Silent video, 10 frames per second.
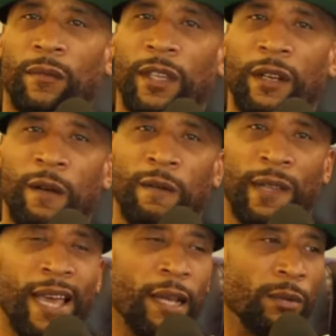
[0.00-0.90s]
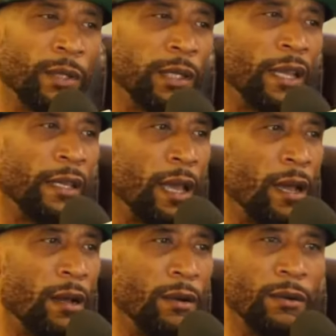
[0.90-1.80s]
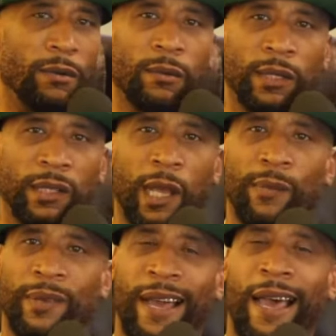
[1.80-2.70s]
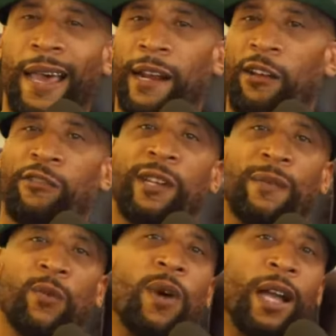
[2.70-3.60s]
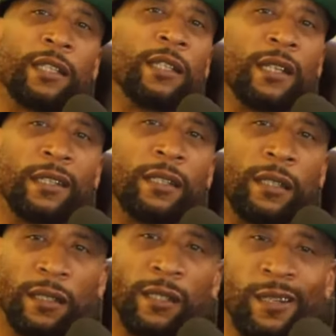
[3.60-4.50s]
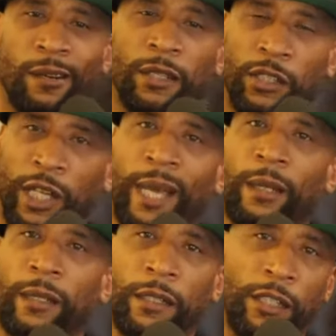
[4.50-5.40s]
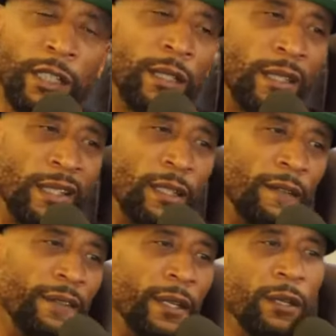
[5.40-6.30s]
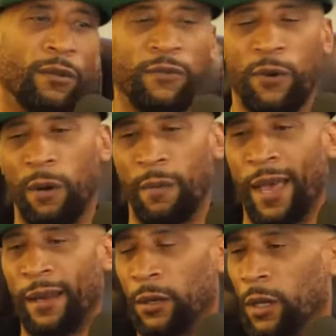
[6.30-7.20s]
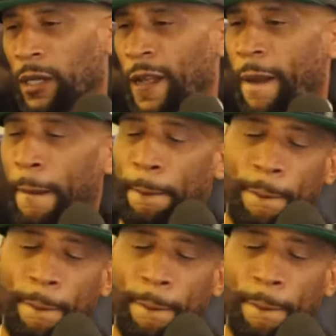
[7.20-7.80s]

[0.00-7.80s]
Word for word: You know, Vlad was like, yo, what's up? And I had already been watching his, you know, his channel and shit, seeing the video format and all of that.